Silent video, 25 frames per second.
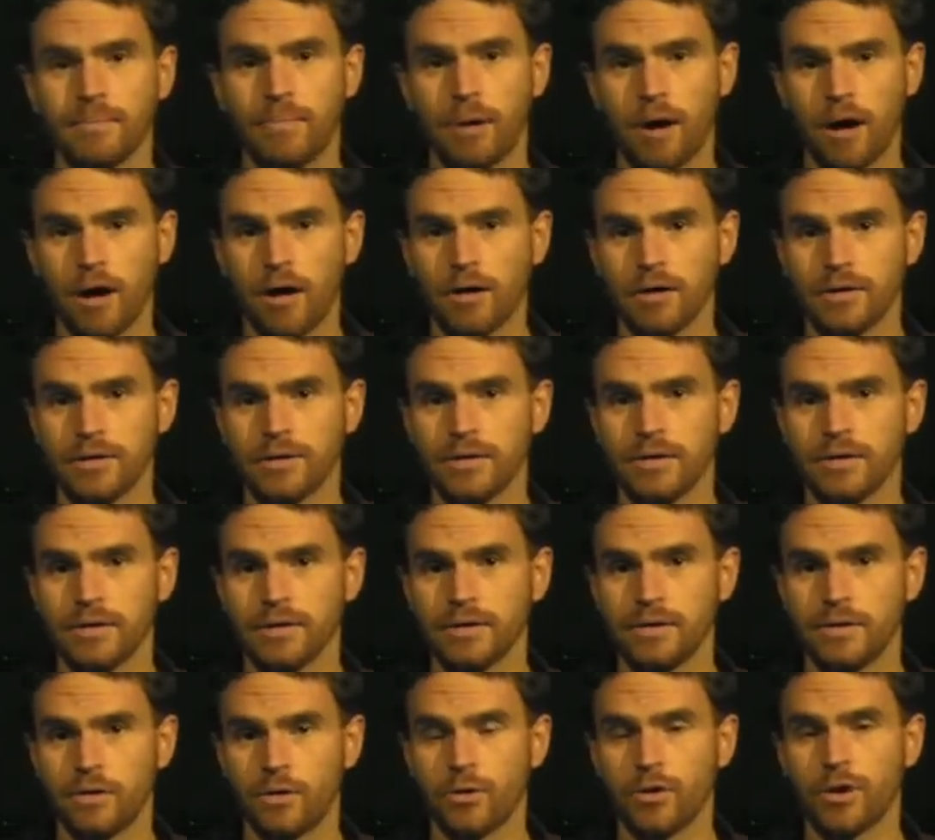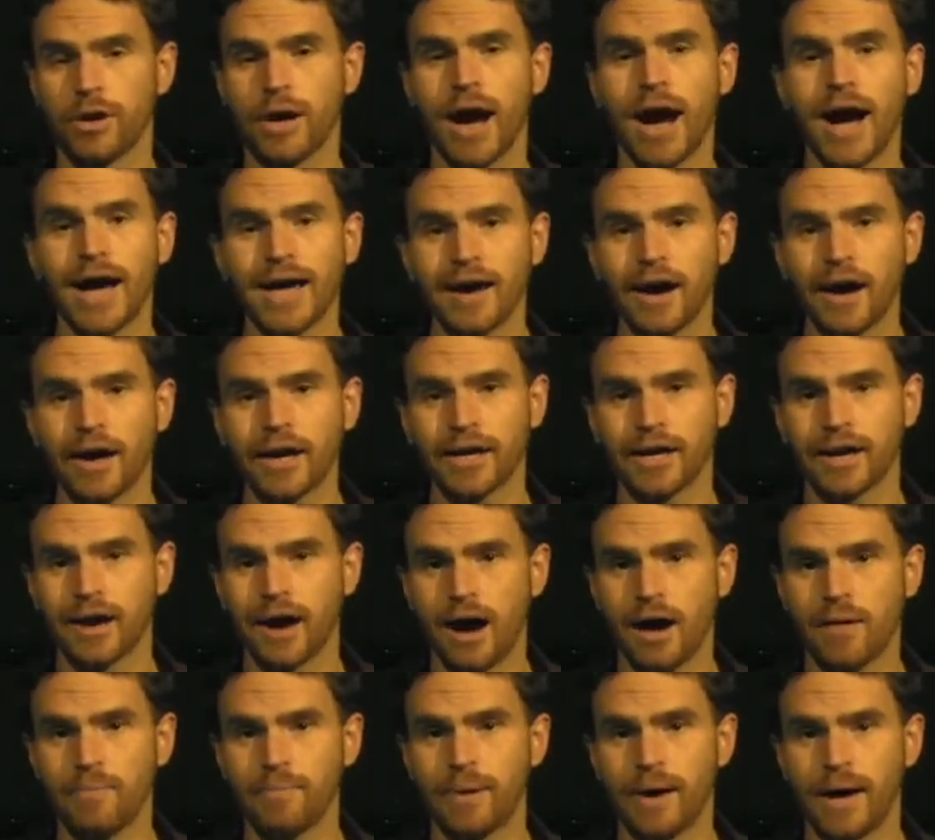bond or an ionic
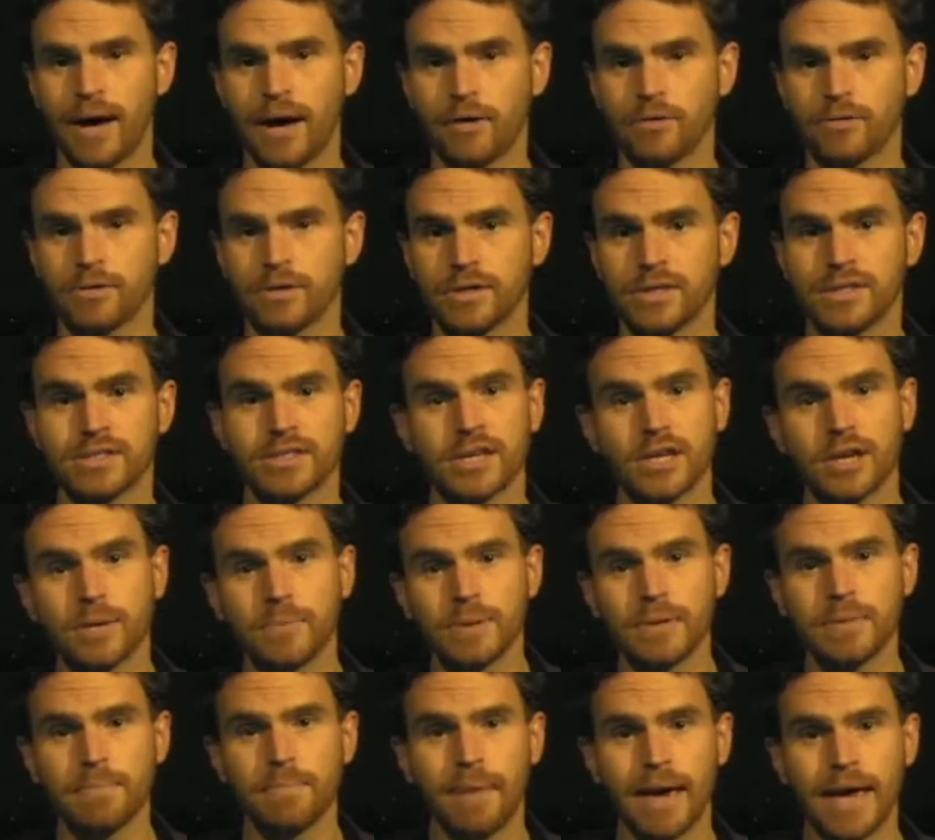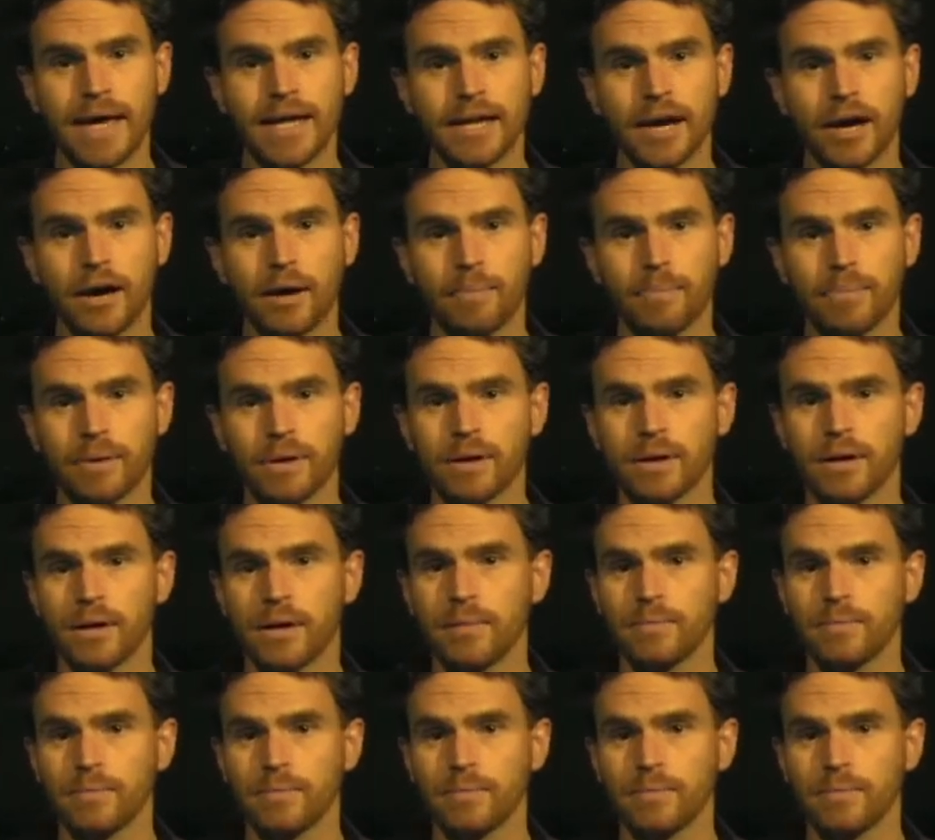compound is going to be made up